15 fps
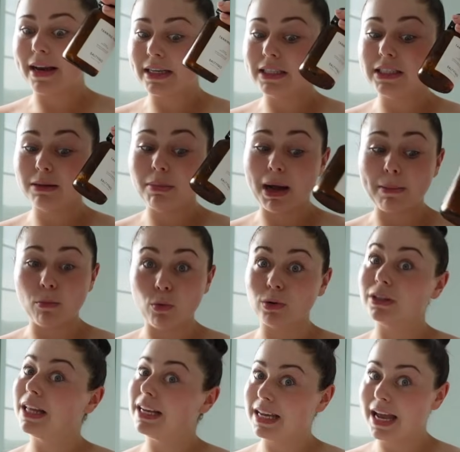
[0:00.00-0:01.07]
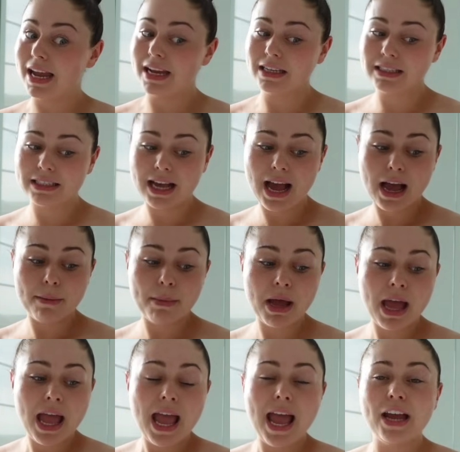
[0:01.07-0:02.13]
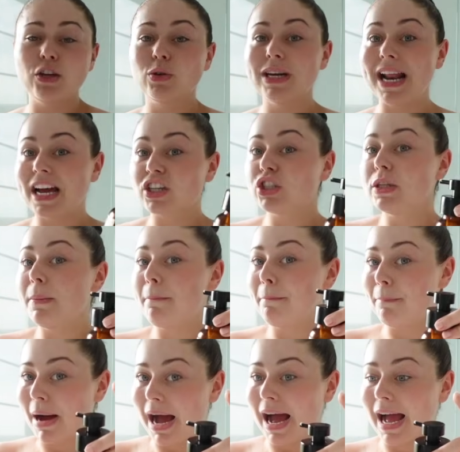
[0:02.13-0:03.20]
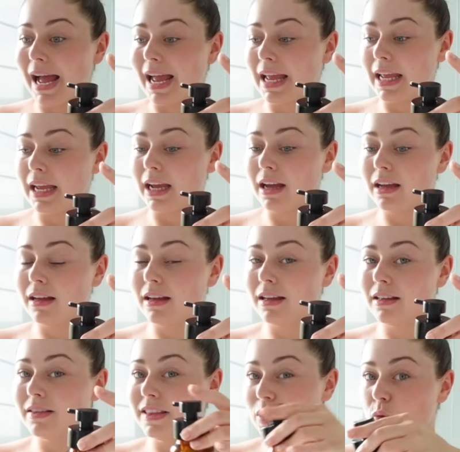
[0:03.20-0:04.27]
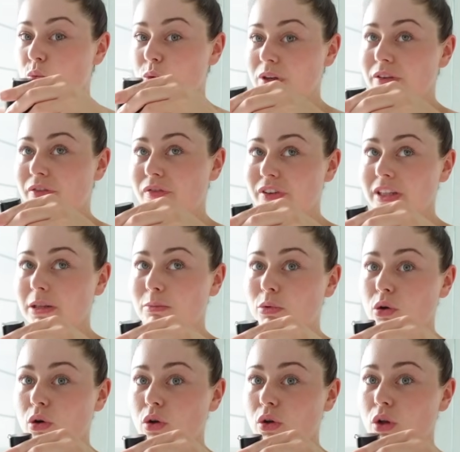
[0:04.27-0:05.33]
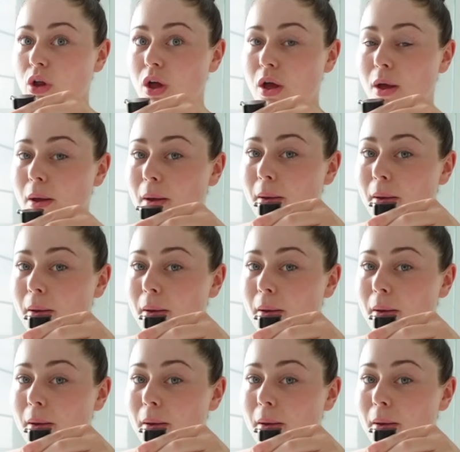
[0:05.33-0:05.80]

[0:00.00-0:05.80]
need to buy more like ASAP. And you can actually buy the refillable